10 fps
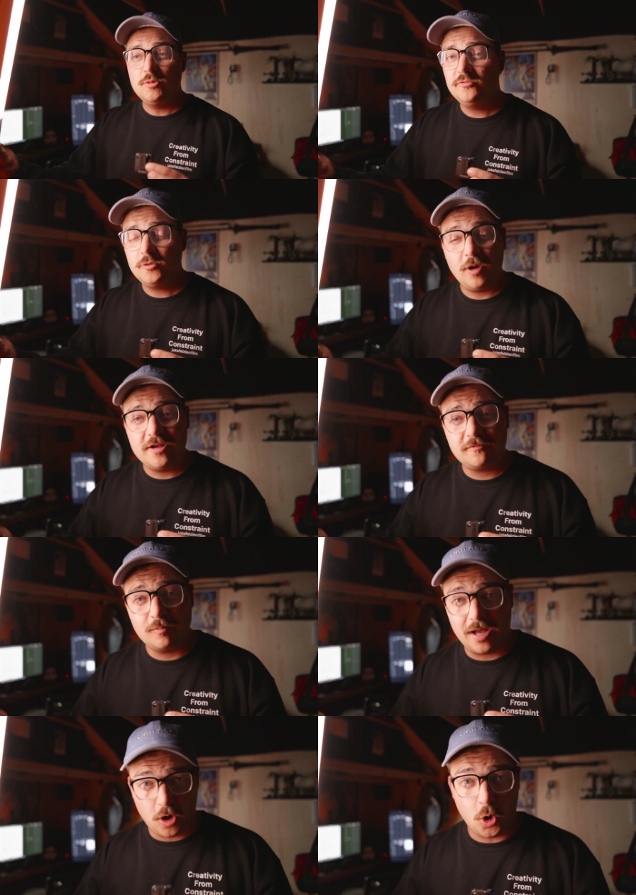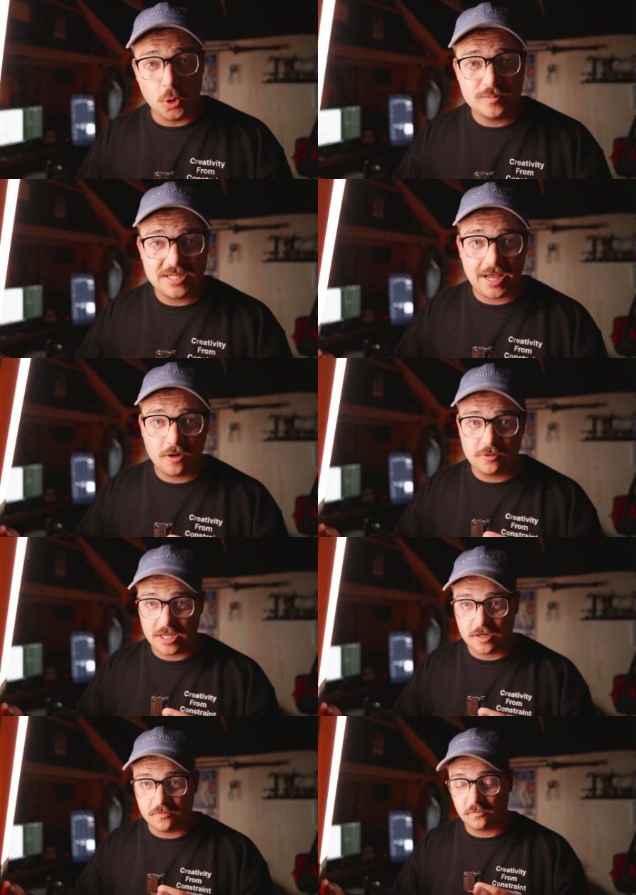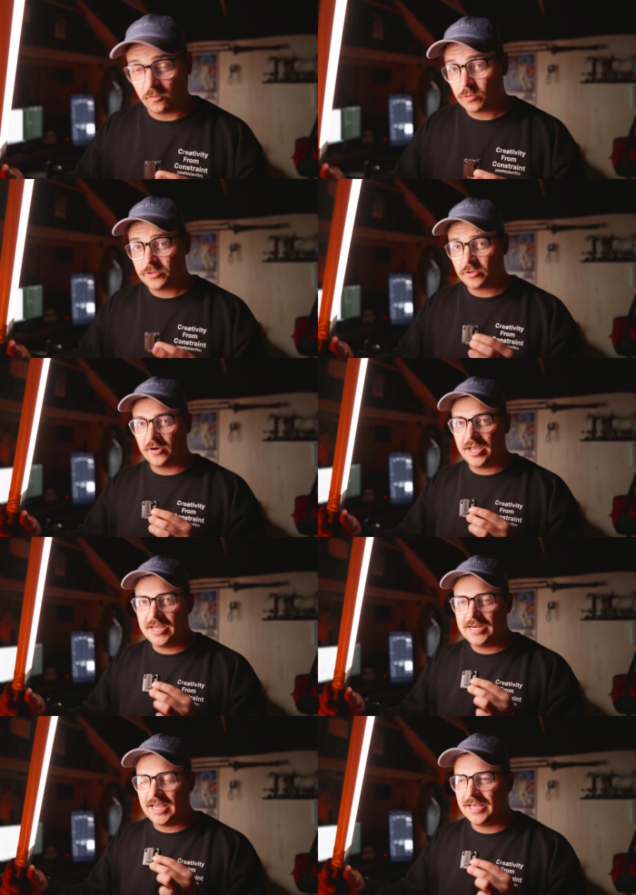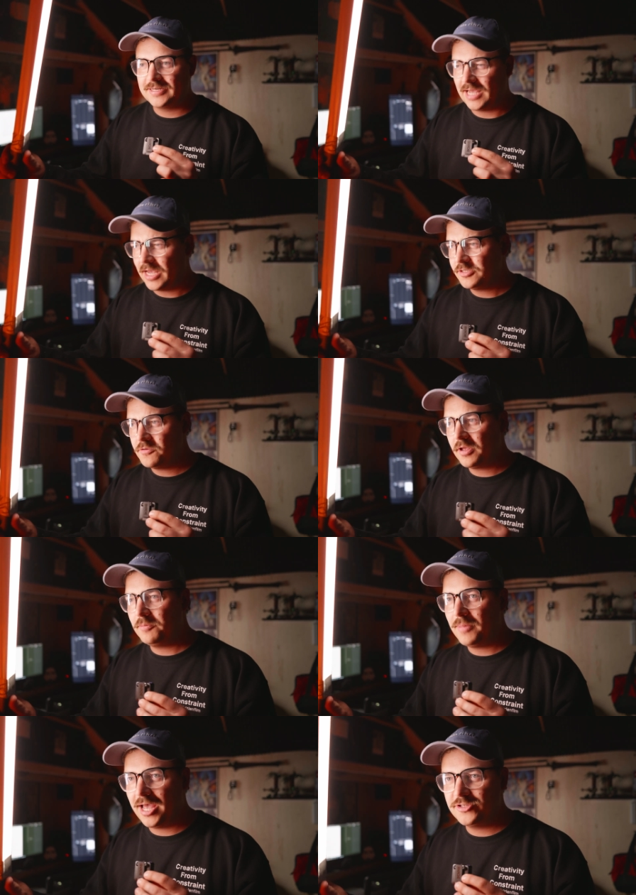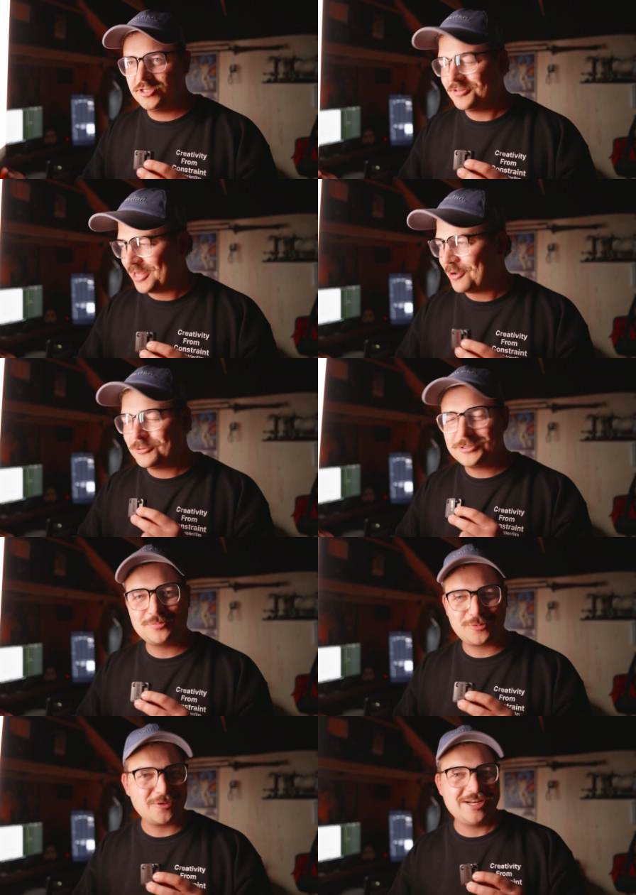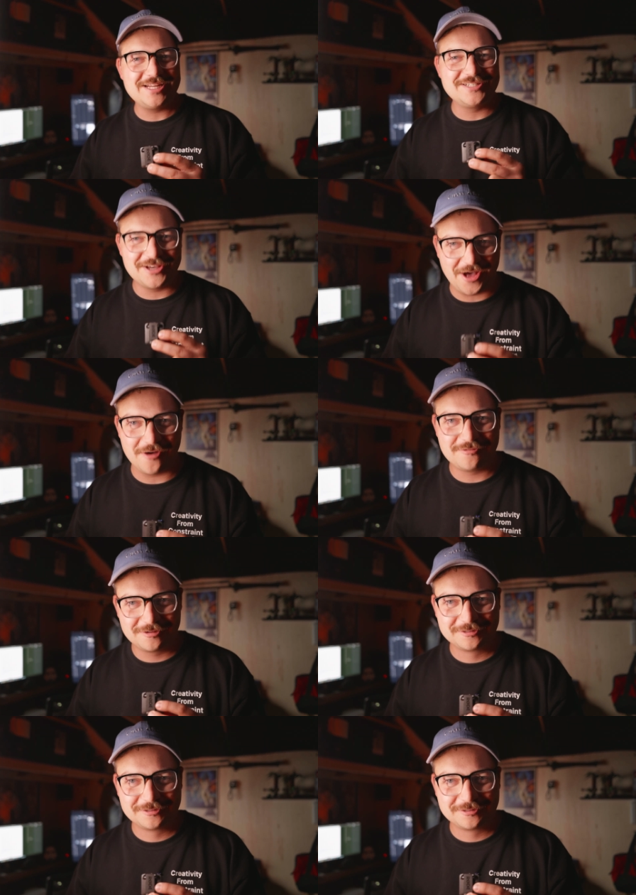moved away from my hometown in 4th grade, and as you can imagine, that was pretty tough.